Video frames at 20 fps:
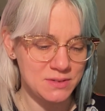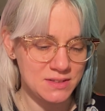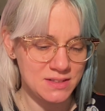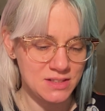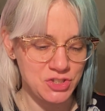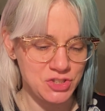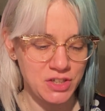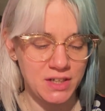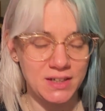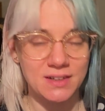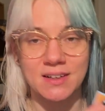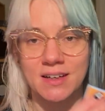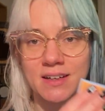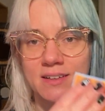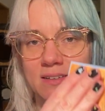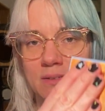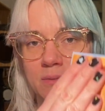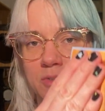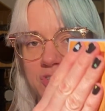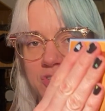the shade
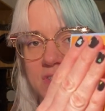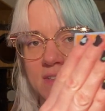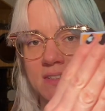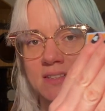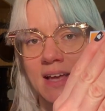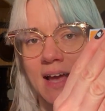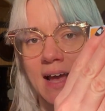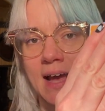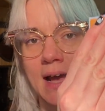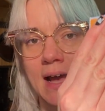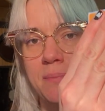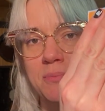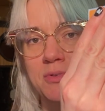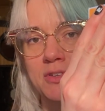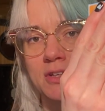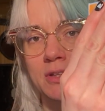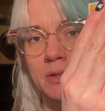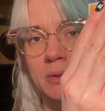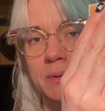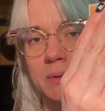Cuddle, which is this
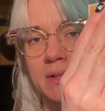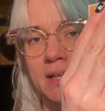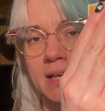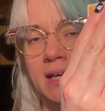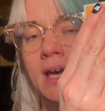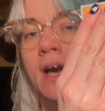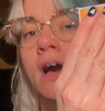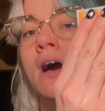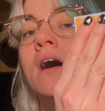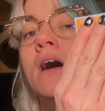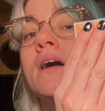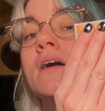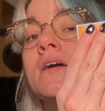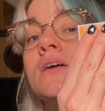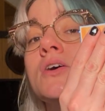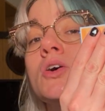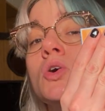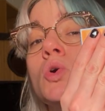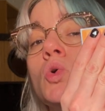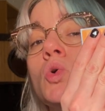absolutely
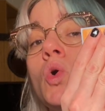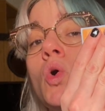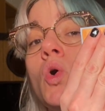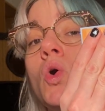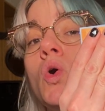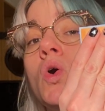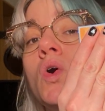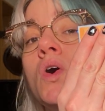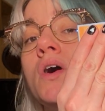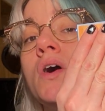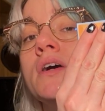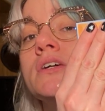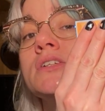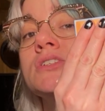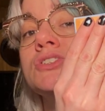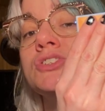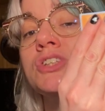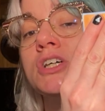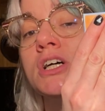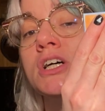
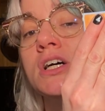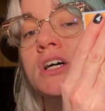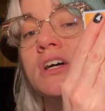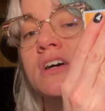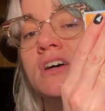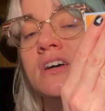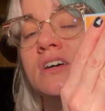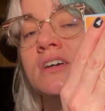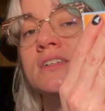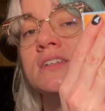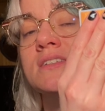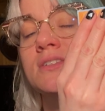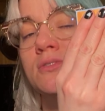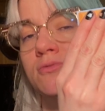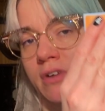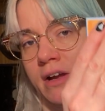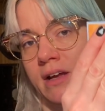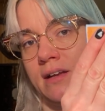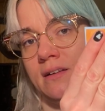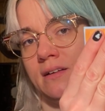gorgeous
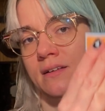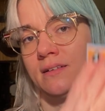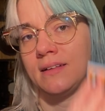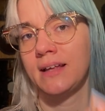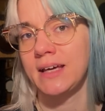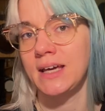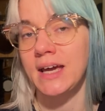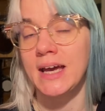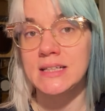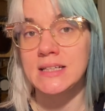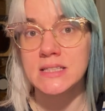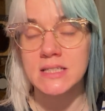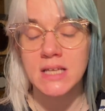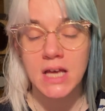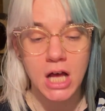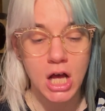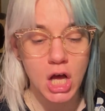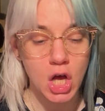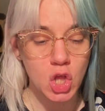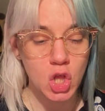red. It's
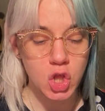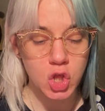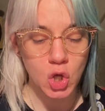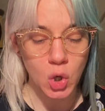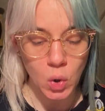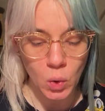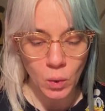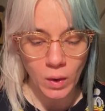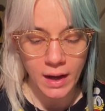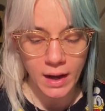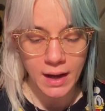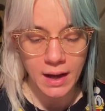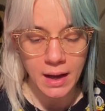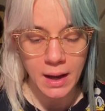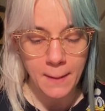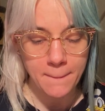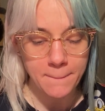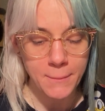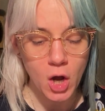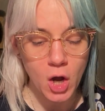so
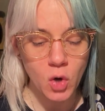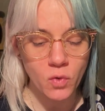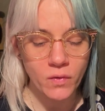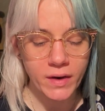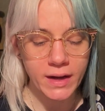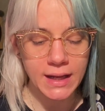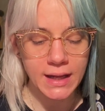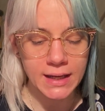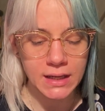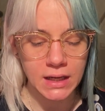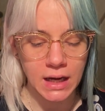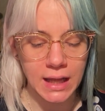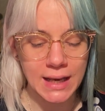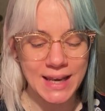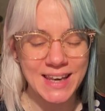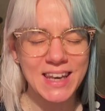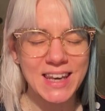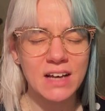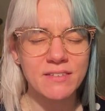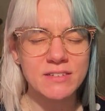pretty.
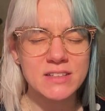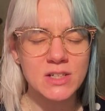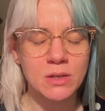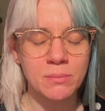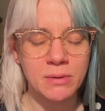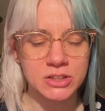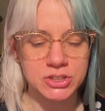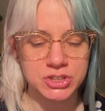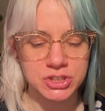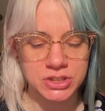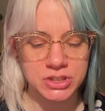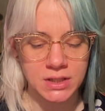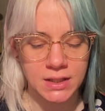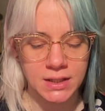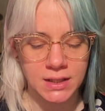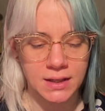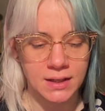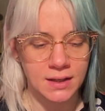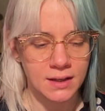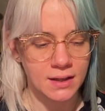I love it so much.
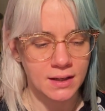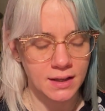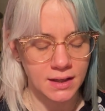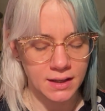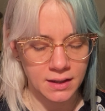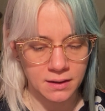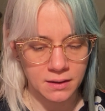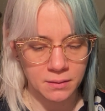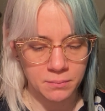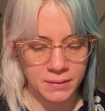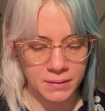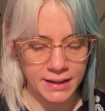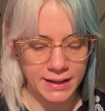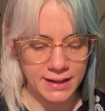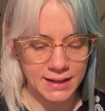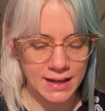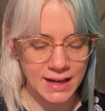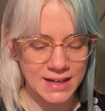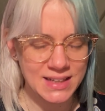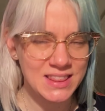
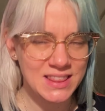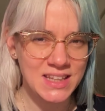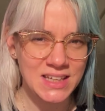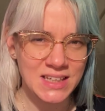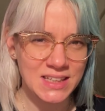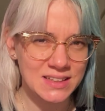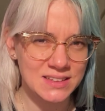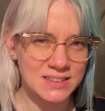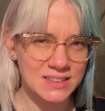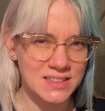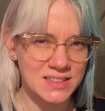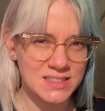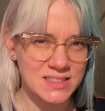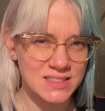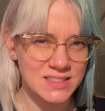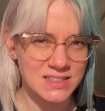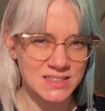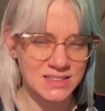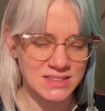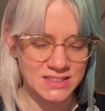I think it does
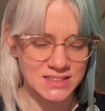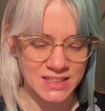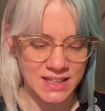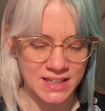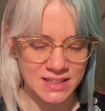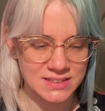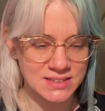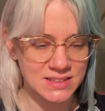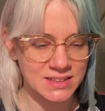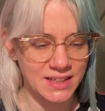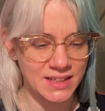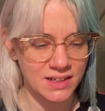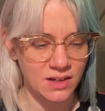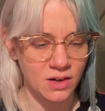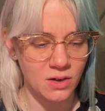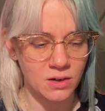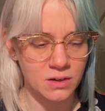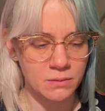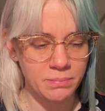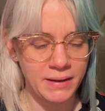tend to get
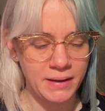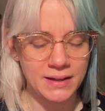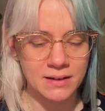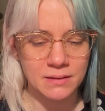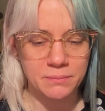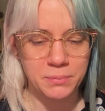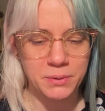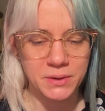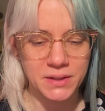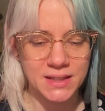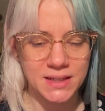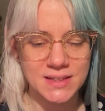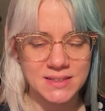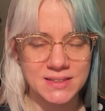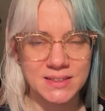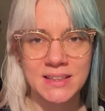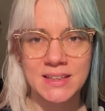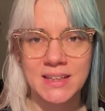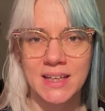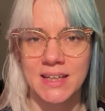hard pan pretty
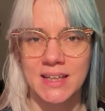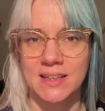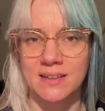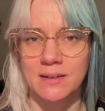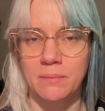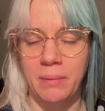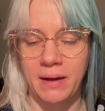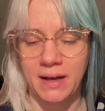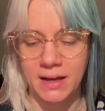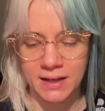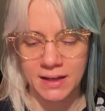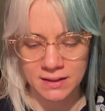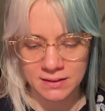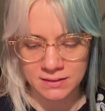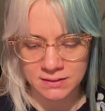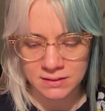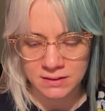easily, in the pan.